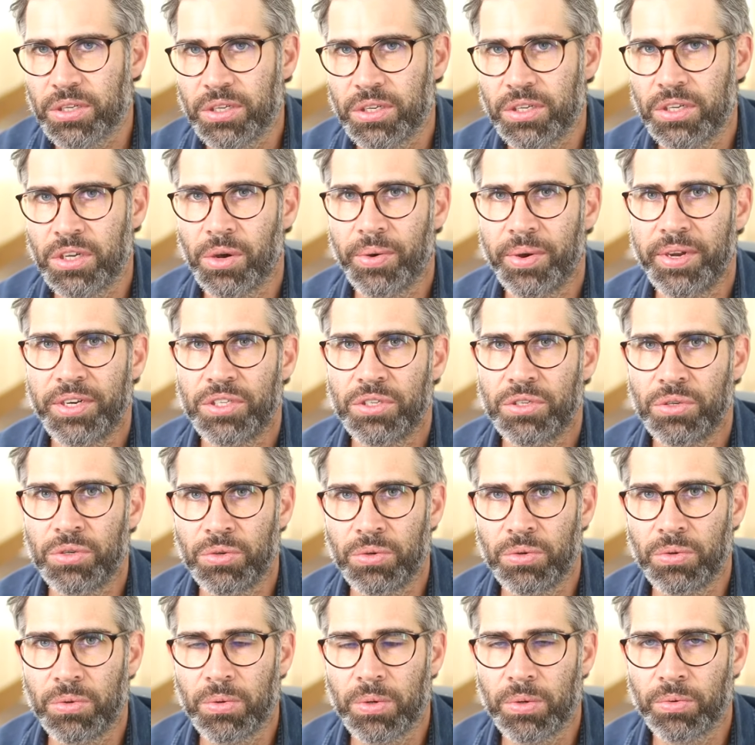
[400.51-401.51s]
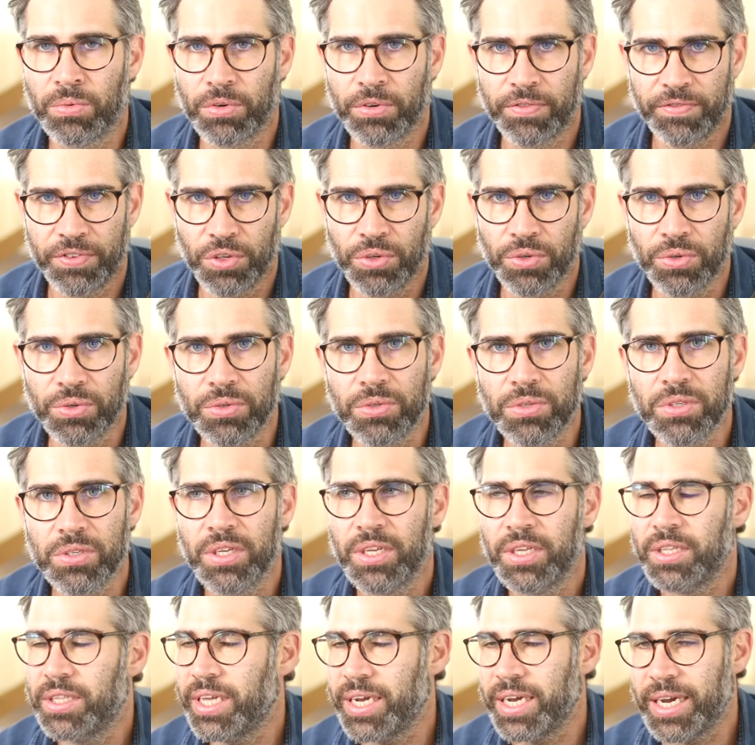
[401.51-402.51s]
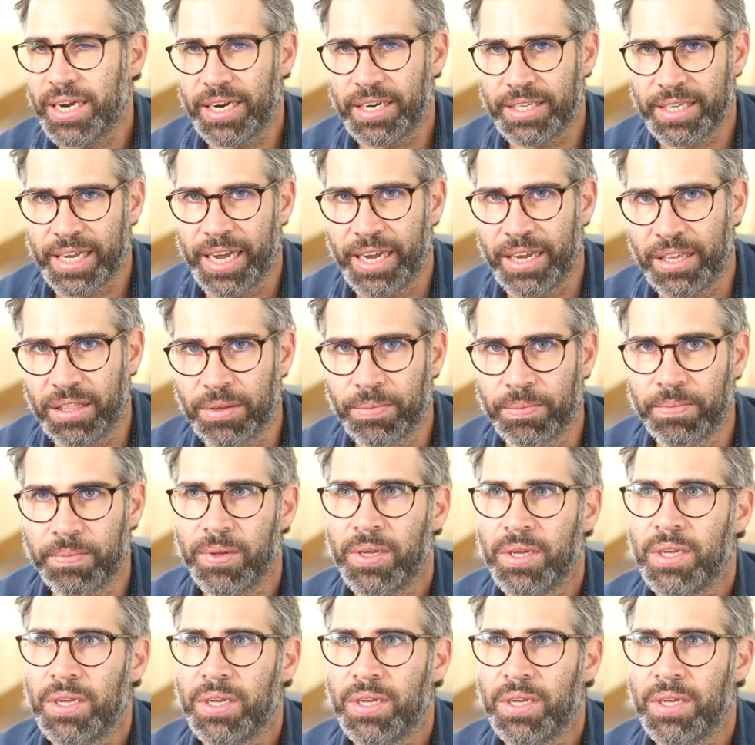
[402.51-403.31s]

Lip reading: going to refuse. They're going to take them.